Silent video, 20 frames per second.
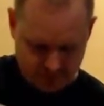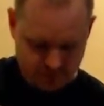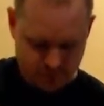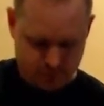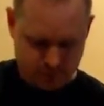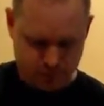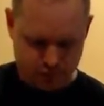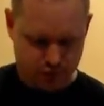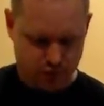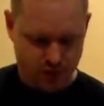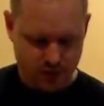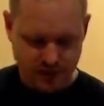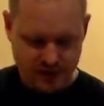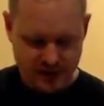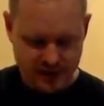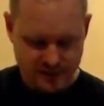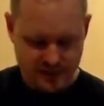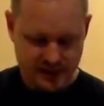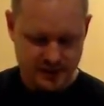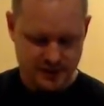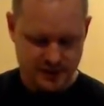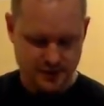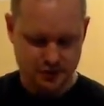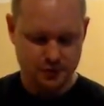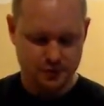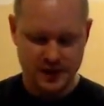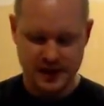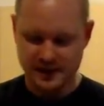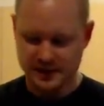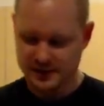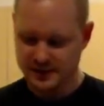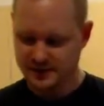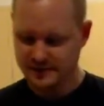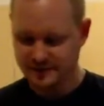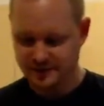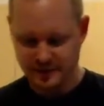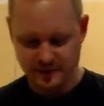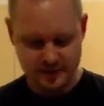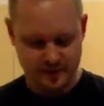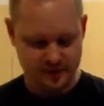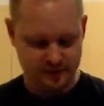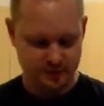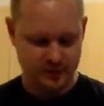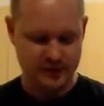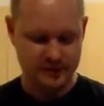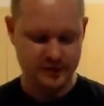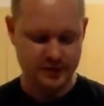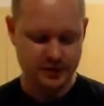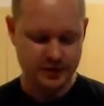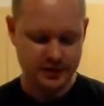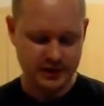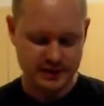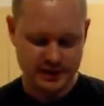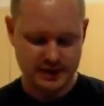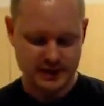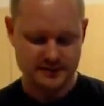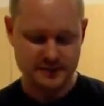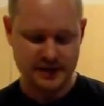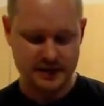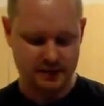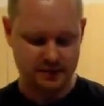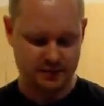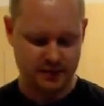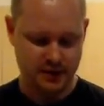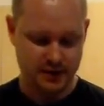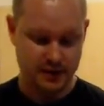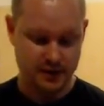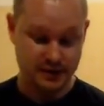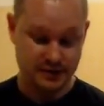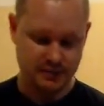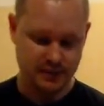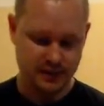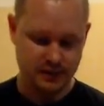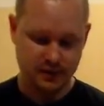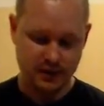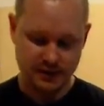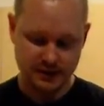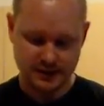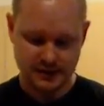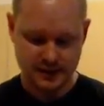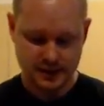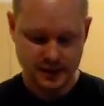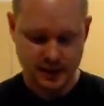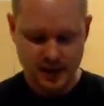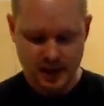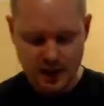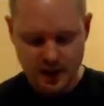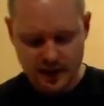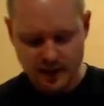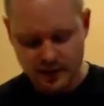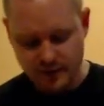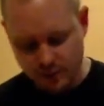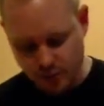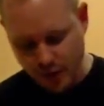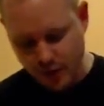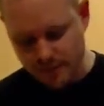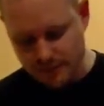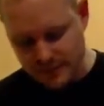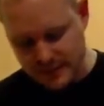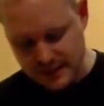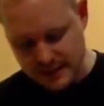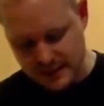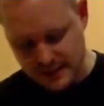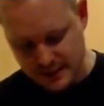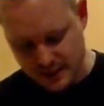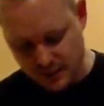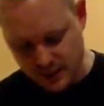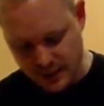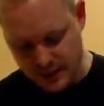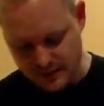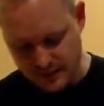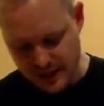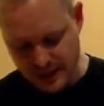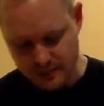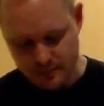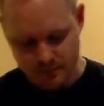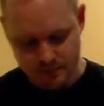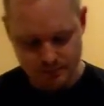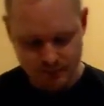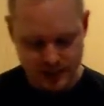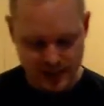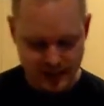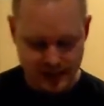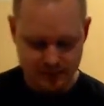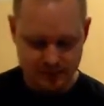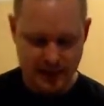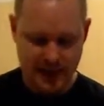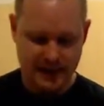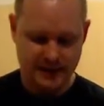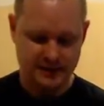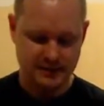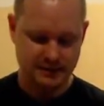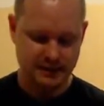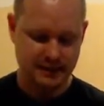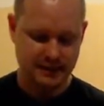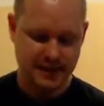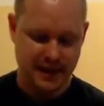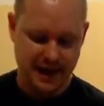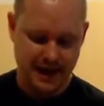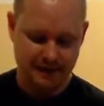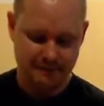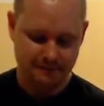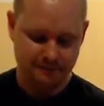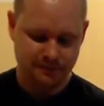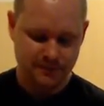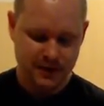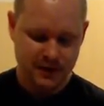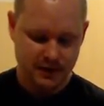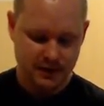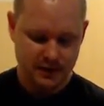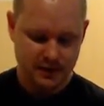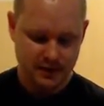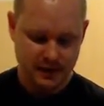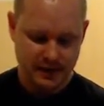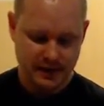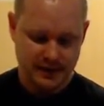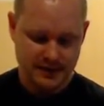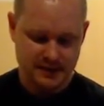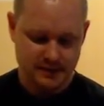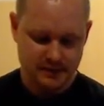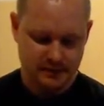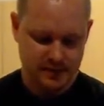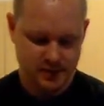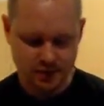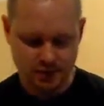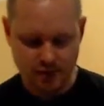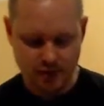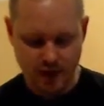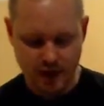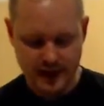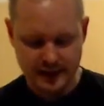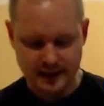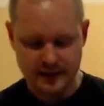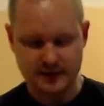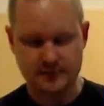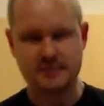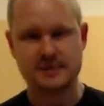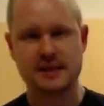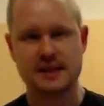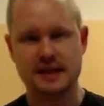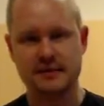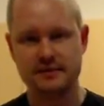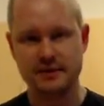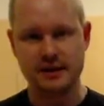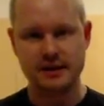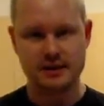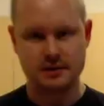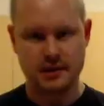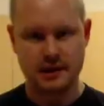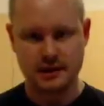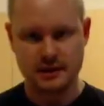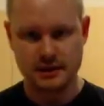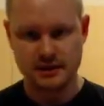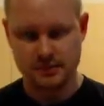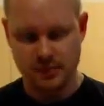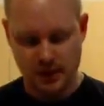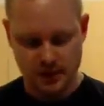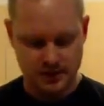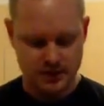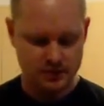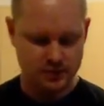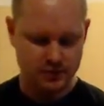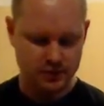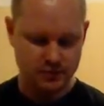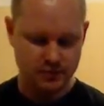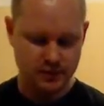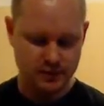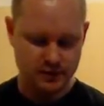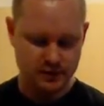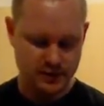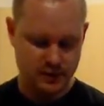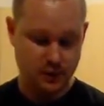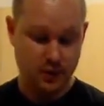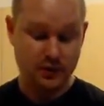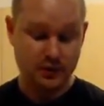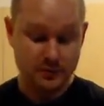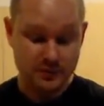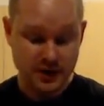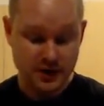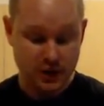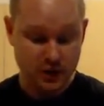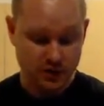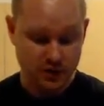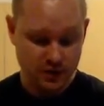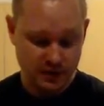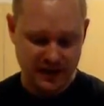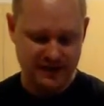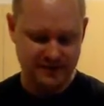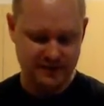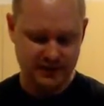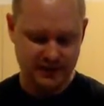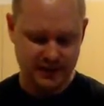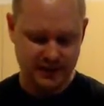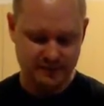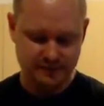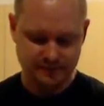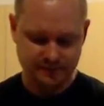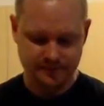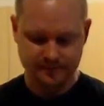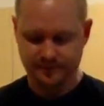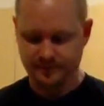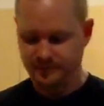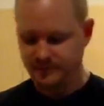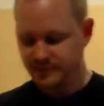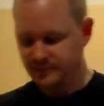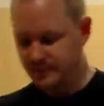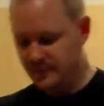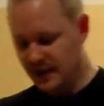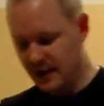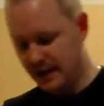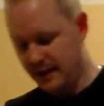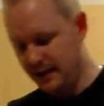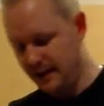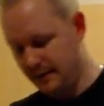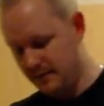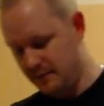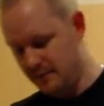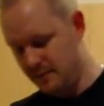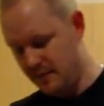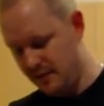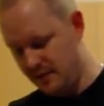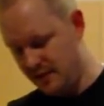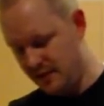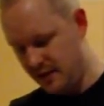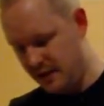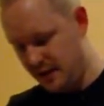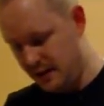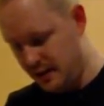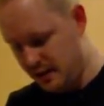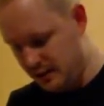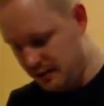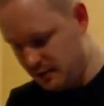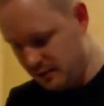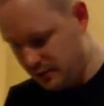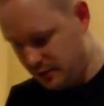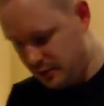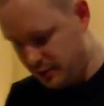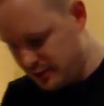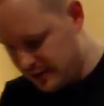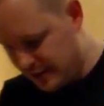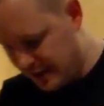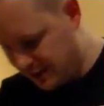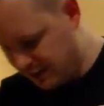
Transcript: probably a bit too much for 3 burgers, so let's make 3 nice big ones. The problem is that when you make big patties like that, you need to try and get them as evenly sized as possible because you want them to cook evenly. The New South